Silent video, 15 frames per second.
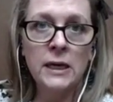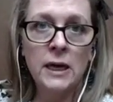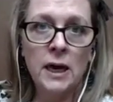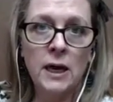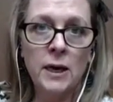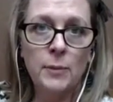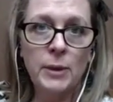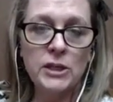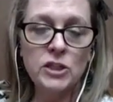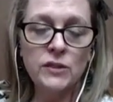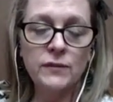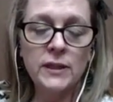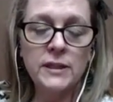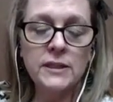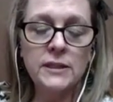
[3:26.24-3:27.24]
a bunch
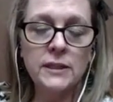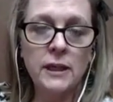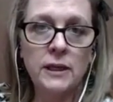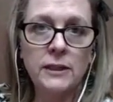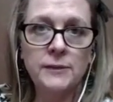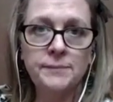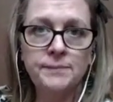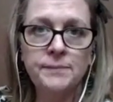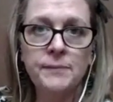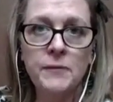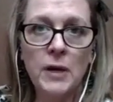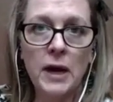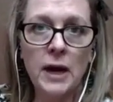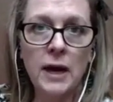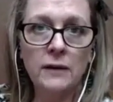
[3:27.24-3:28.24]
of us um,
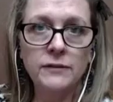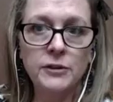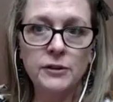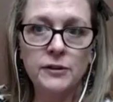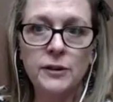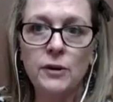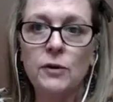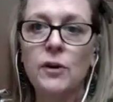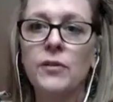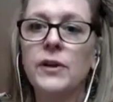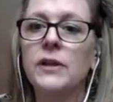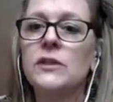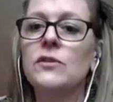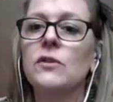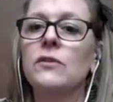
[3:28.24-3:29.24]
after the whole
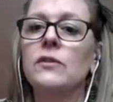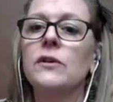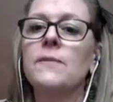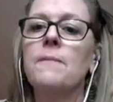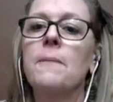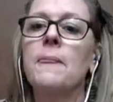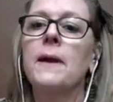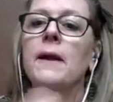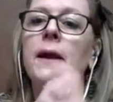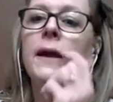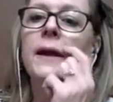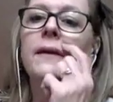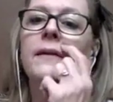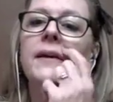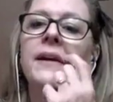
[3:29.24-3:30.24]
thing is over.
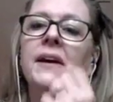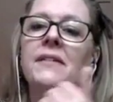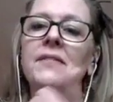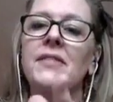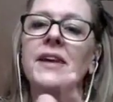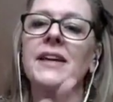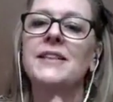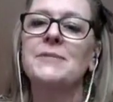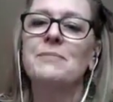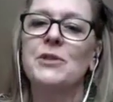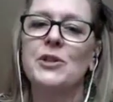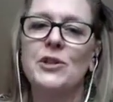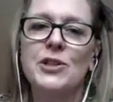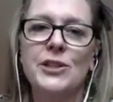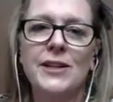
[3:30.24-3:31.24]
Yeah, thanks,
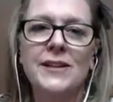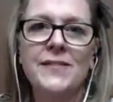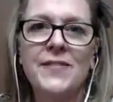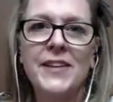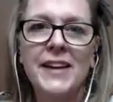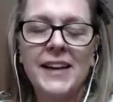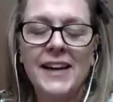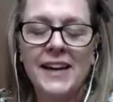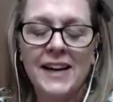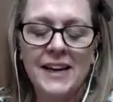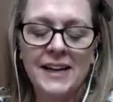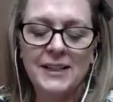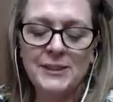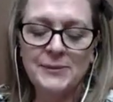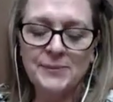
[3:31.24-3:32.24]
Patricia.
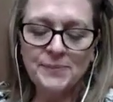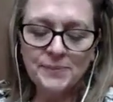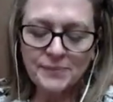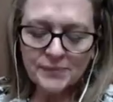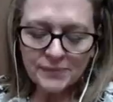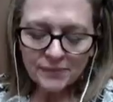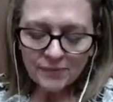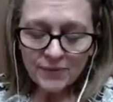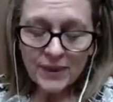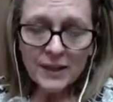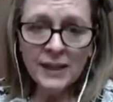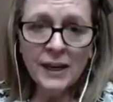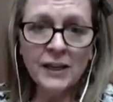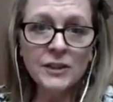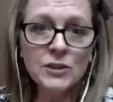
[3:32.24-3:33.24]
Um,
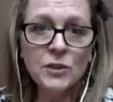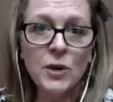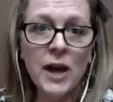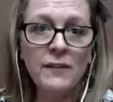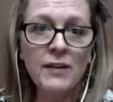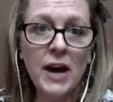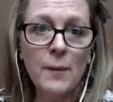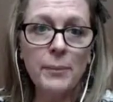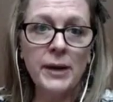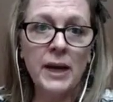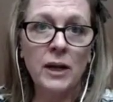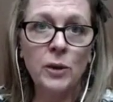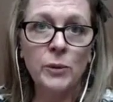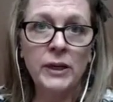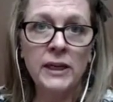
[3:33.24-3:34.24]
yeah, so have a happy
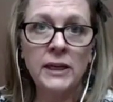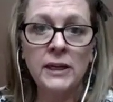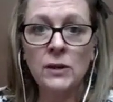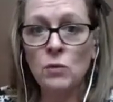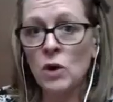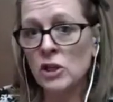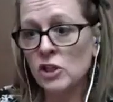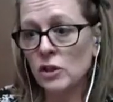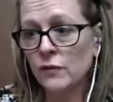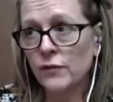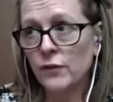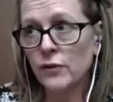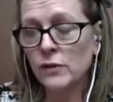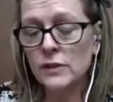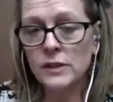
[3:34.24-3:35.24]
Halloween. Watch out
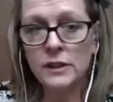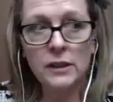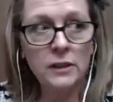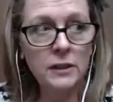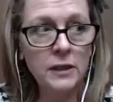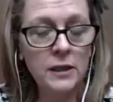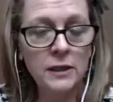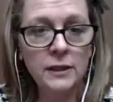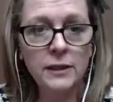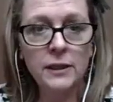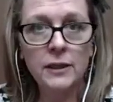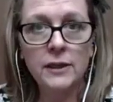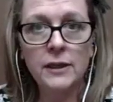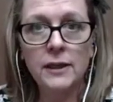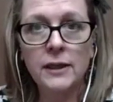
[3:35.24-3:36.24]
for those little
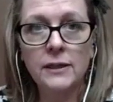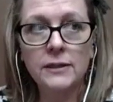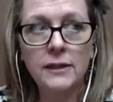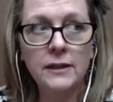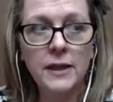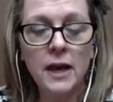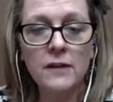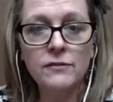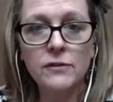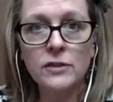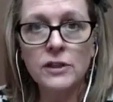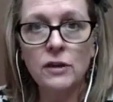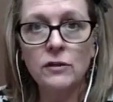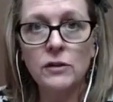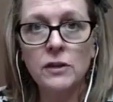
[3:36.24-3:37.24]
little uh,
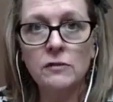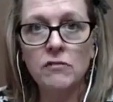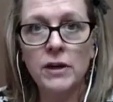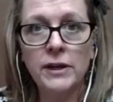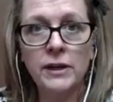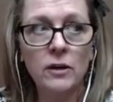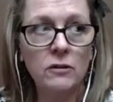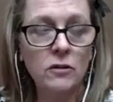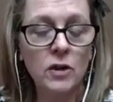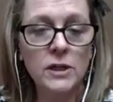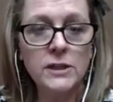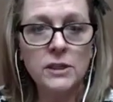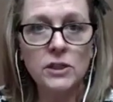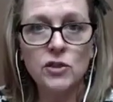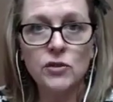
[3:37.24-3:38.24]
gaffers out running
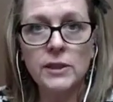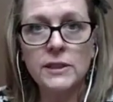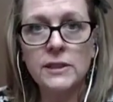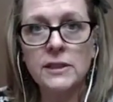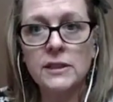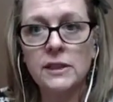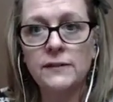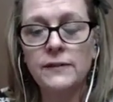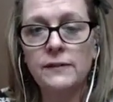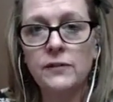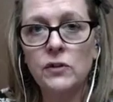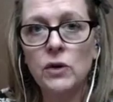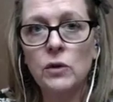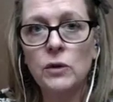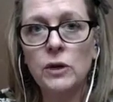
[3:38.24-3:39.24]
across the streets and stuff. If
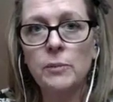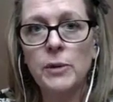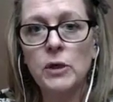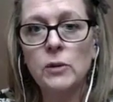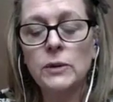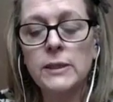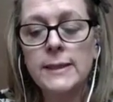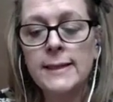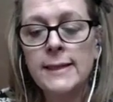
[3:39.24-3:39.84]
you're out and about,